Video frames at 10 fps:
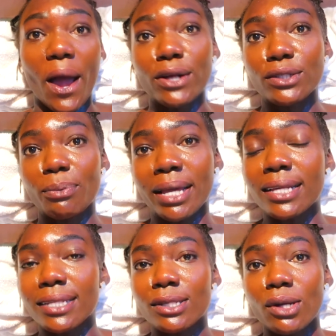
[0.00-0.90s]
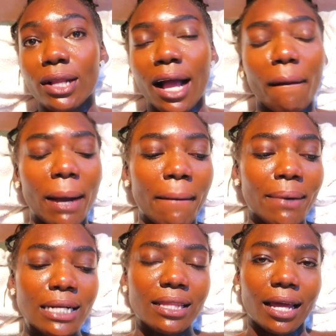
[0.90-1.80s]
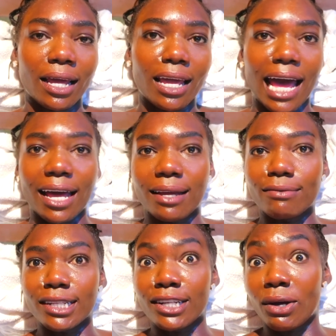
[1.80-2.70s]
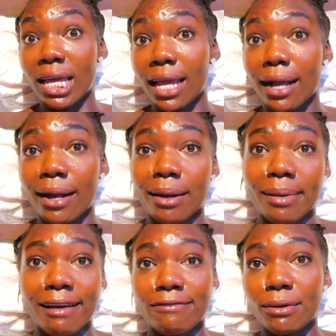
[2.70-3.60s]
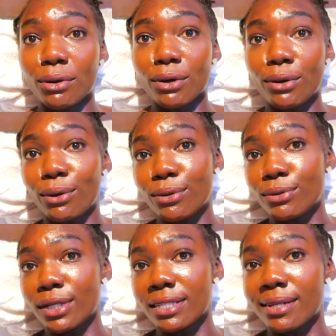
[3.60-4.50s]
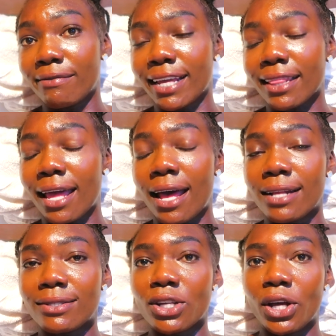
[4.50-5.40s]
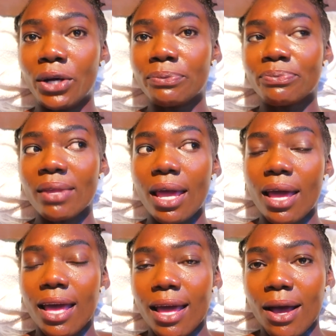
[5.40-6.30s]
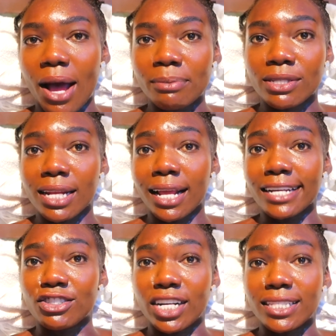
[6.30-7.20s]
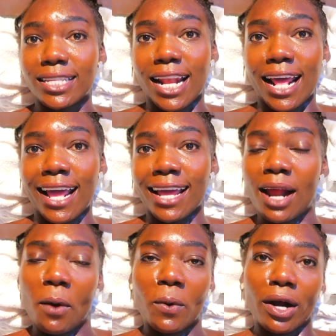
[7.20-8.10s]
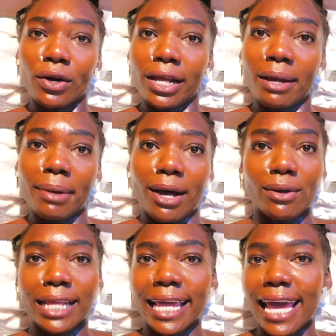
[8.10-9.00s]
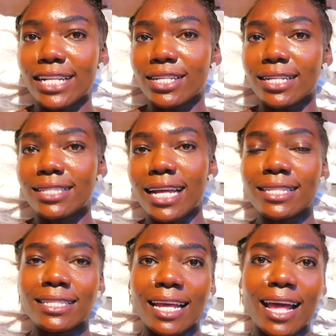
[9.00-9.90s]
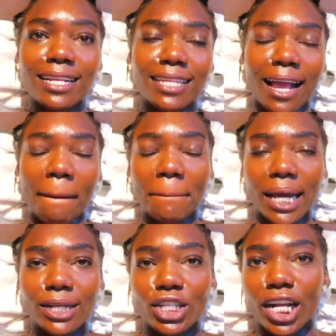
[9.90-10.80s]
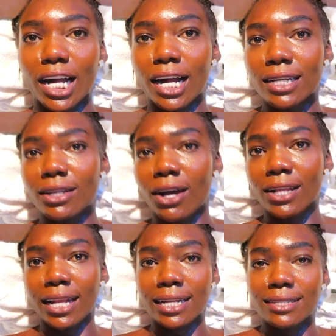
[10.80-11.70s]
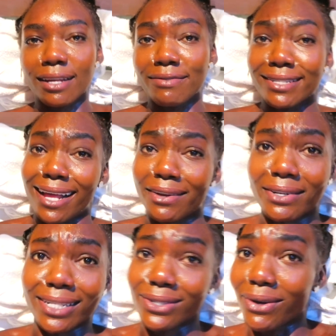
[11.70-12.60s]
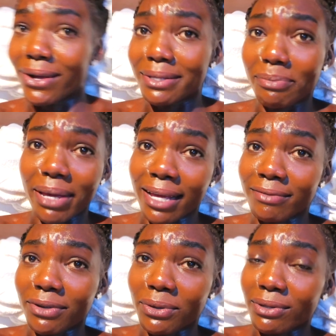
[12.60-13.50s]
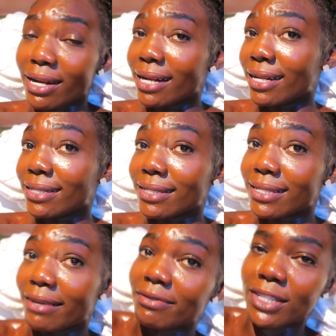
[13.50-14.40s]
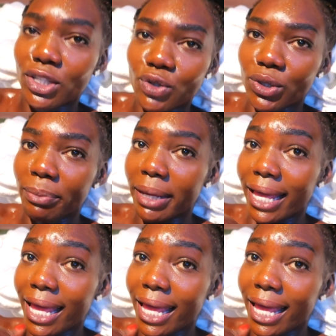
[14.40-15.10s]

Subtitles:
Also because it's no longer my birthday, I really don't care about photos and stuff like that. So I'm just gonna get dressed today and not worry about like catching the sunset, taking pictures, all of that stuff. Cause I already took all the banging photos that I needed to take for this trip